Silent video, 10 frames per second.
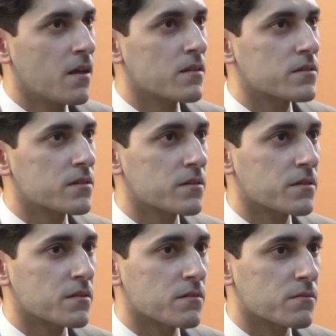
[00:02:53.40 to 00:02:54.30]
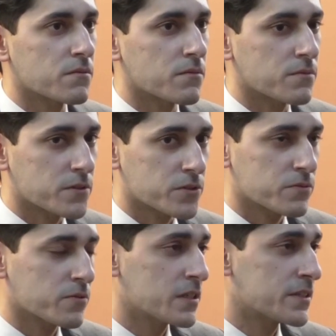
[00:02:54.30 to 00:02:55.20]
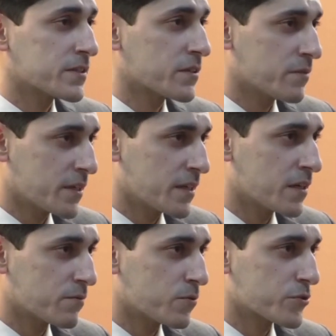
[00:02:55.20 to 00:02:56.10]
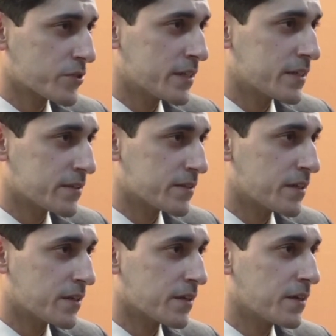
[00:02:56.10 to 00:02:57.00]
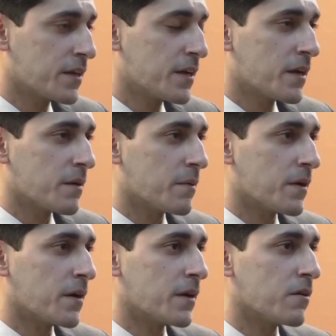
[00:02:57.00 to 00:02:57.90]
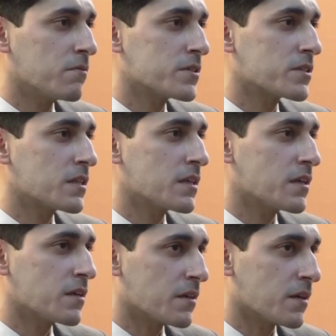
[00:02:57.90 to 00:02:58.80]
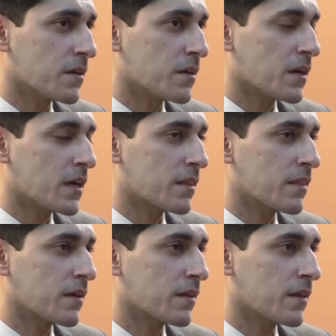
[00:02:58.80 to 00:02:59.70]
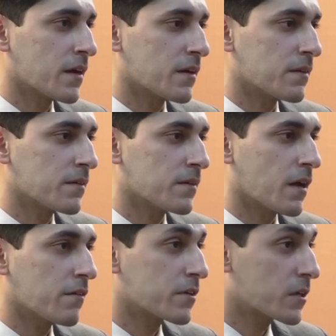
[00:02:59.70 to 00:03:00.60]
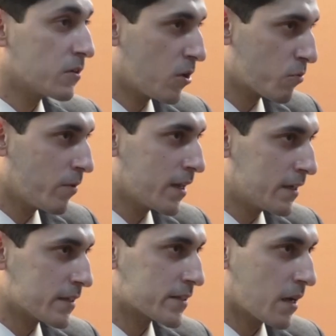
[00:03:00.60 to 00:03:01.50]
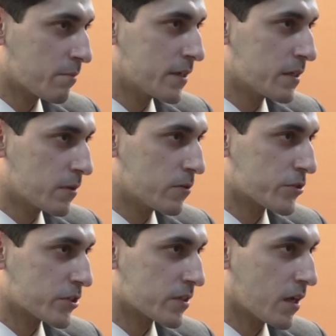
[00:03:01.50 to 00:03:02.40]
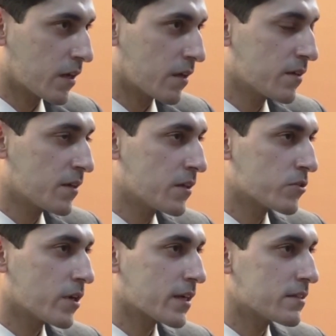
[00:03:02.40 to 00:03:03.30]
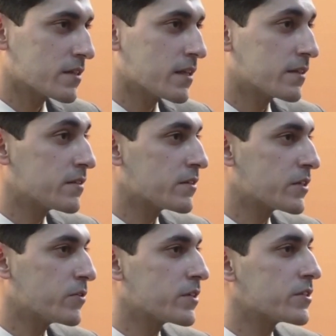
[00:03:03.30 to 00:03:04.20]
Sir, first of all, it's a very unfortunate incident. And obviously, I think that after a long while, it has happened in Balochistan. So I can say that the security